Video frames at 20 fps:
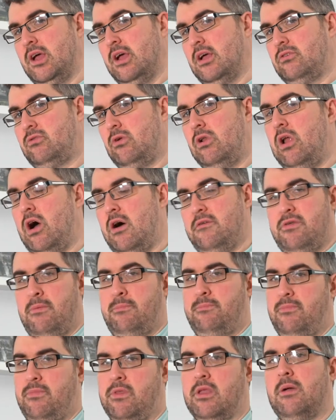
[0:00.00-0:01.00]
So a lot of
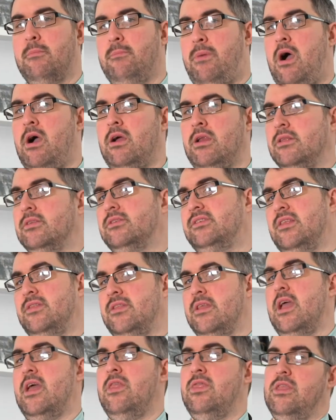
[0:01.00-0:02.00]
the components
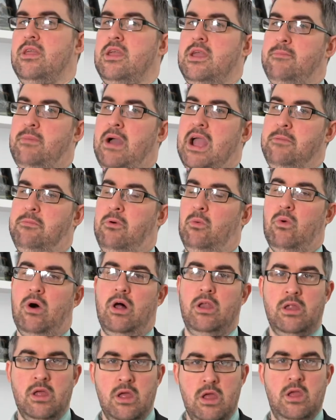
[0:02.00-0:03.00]
in the paper
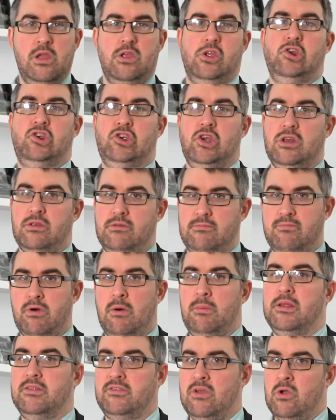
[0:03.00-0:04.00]
1 you should
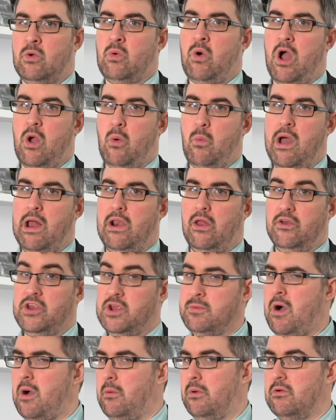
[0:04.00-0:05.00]
probably do quite well on.
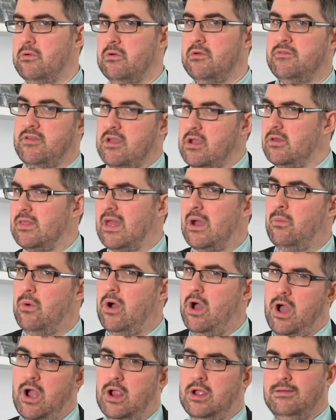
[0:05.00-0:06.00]
You might want to review that
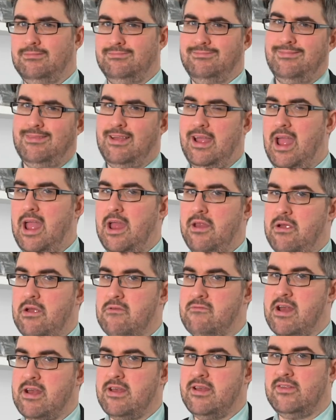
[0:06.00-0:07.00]
work in
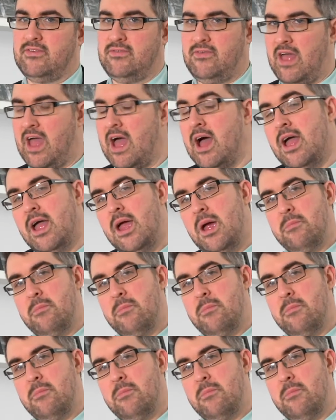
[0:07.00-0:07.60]
readiness for that.